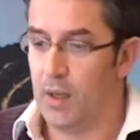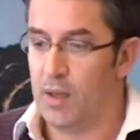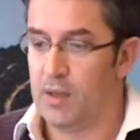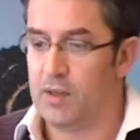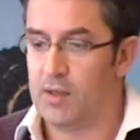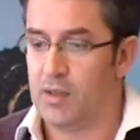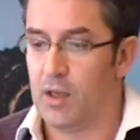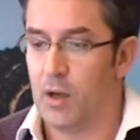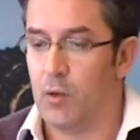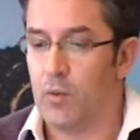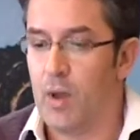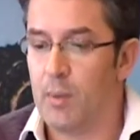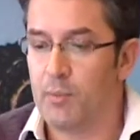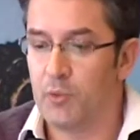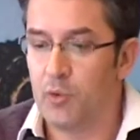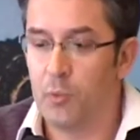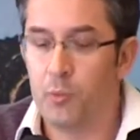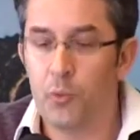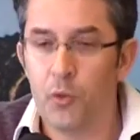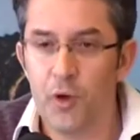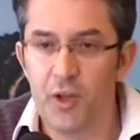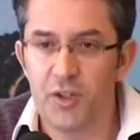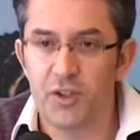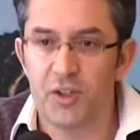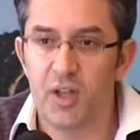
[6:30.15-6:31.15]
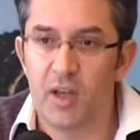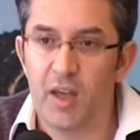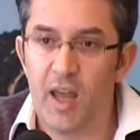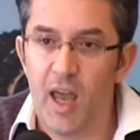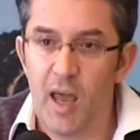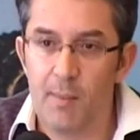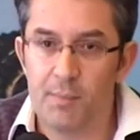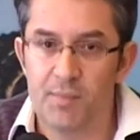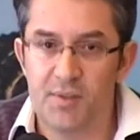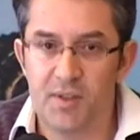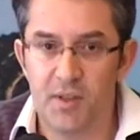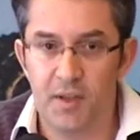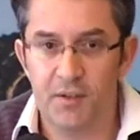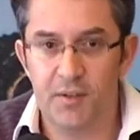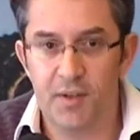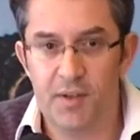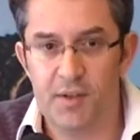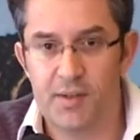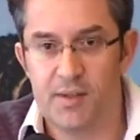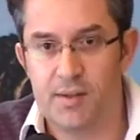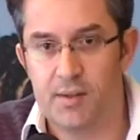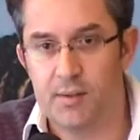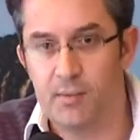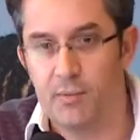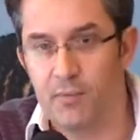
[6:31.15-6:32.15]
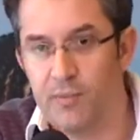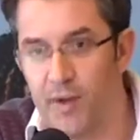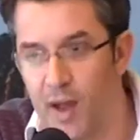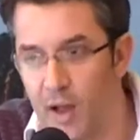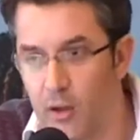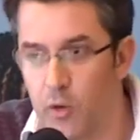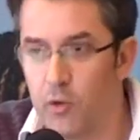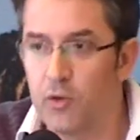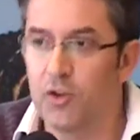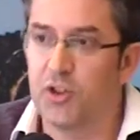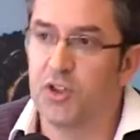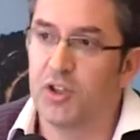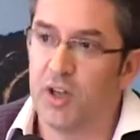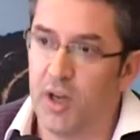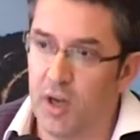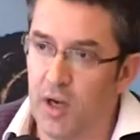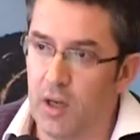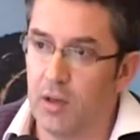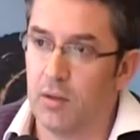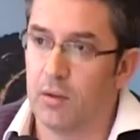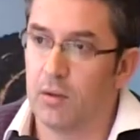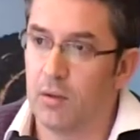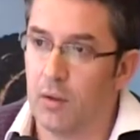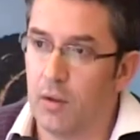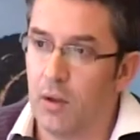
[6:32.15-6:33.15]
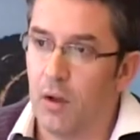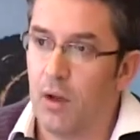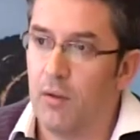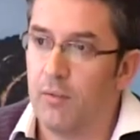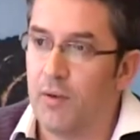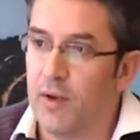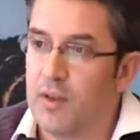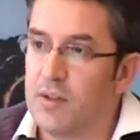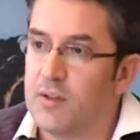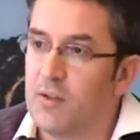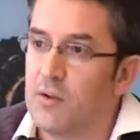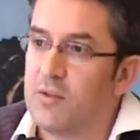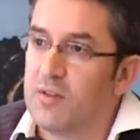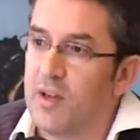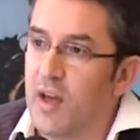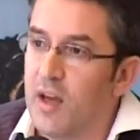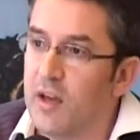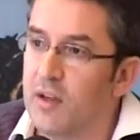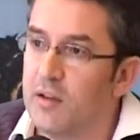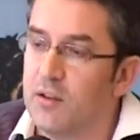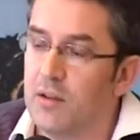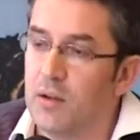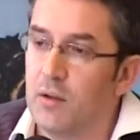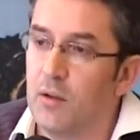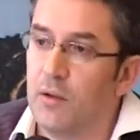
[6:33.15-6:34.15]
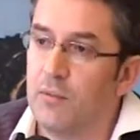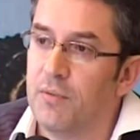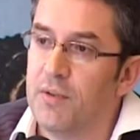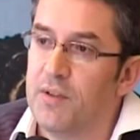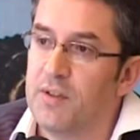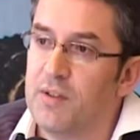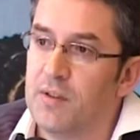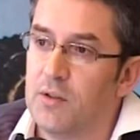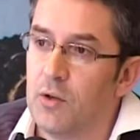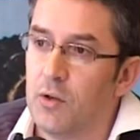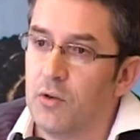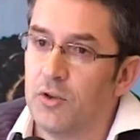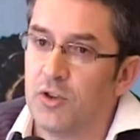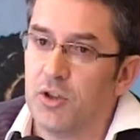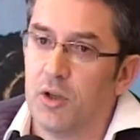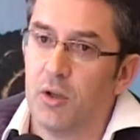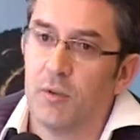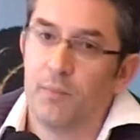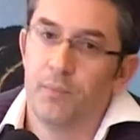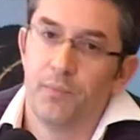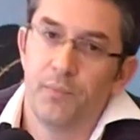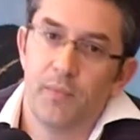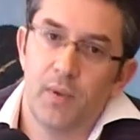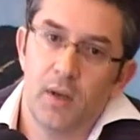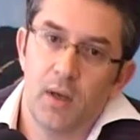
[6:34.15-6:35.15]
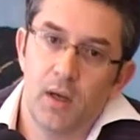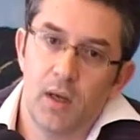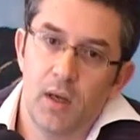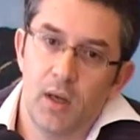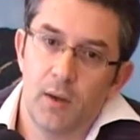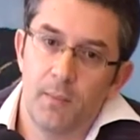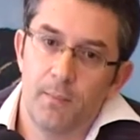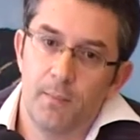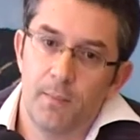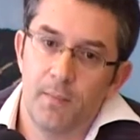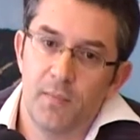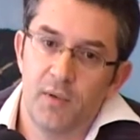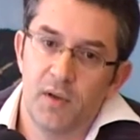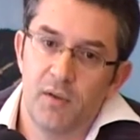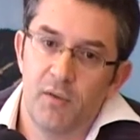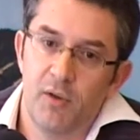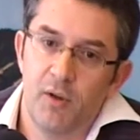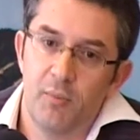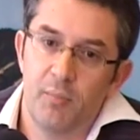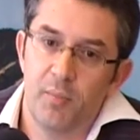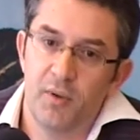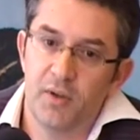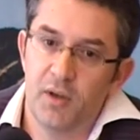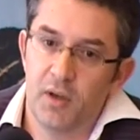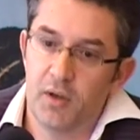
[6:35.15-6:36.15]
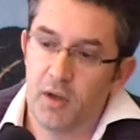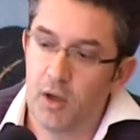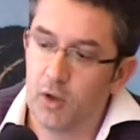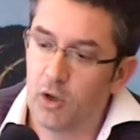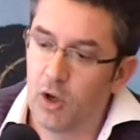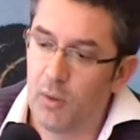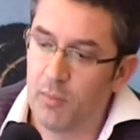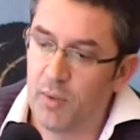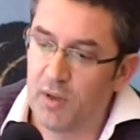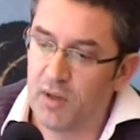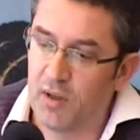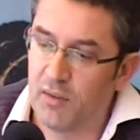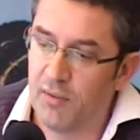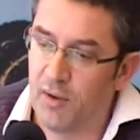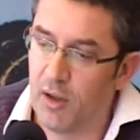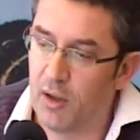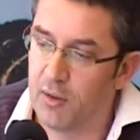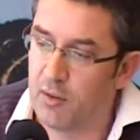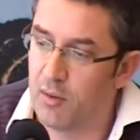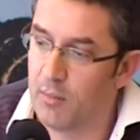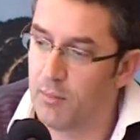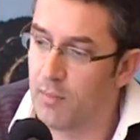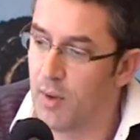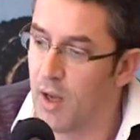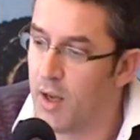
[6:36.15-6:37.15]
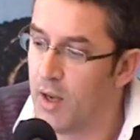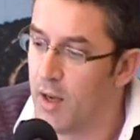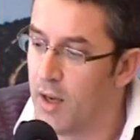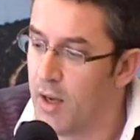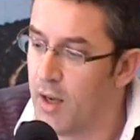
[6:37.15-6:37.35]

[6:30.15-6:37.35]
So we have to bridge the gaps in this value chain of a society, of a social development and economic development.